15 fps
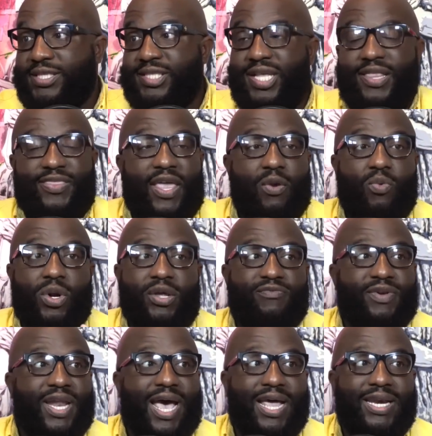that they would have
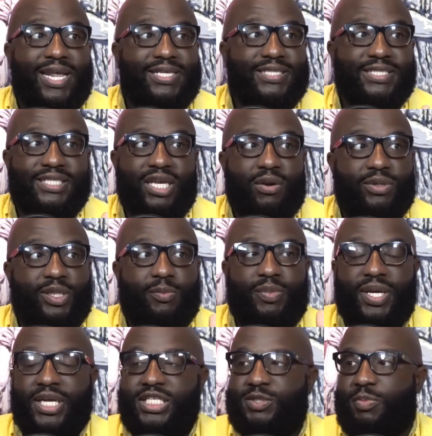not necessarily been
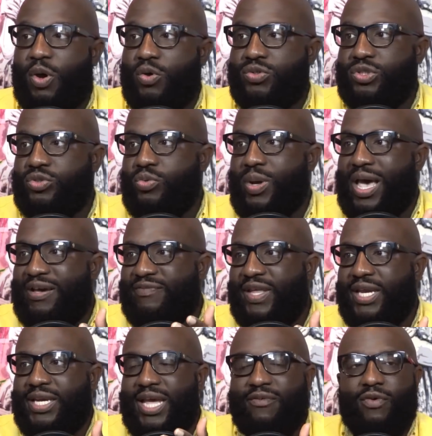exposed to had they
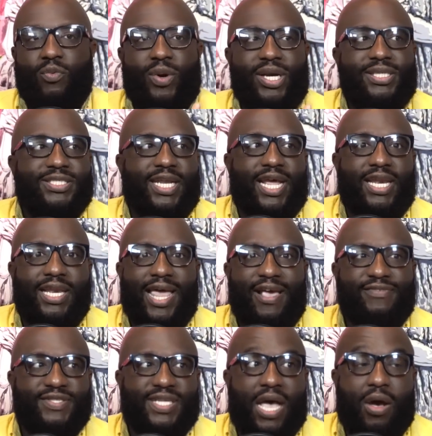never went into that
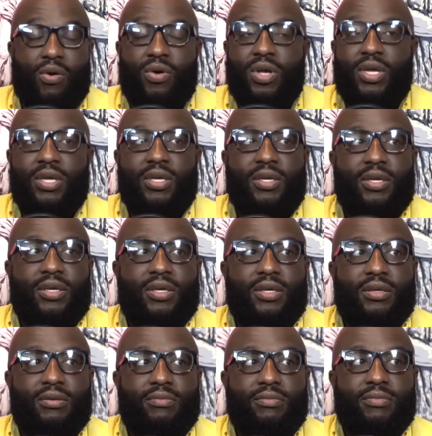lifestyle.
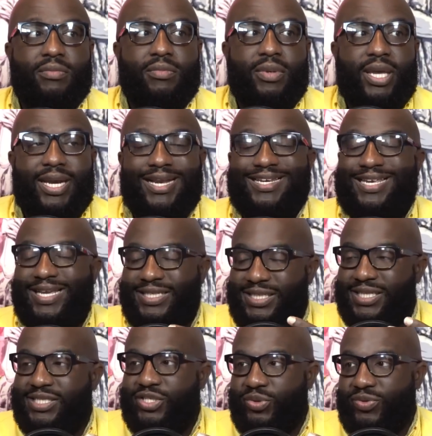In
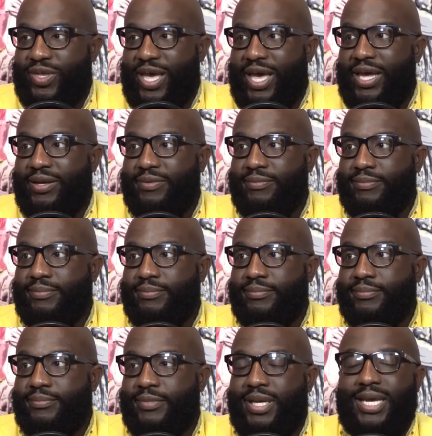addition to that,
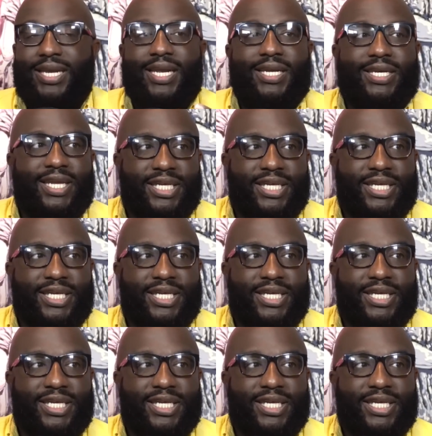it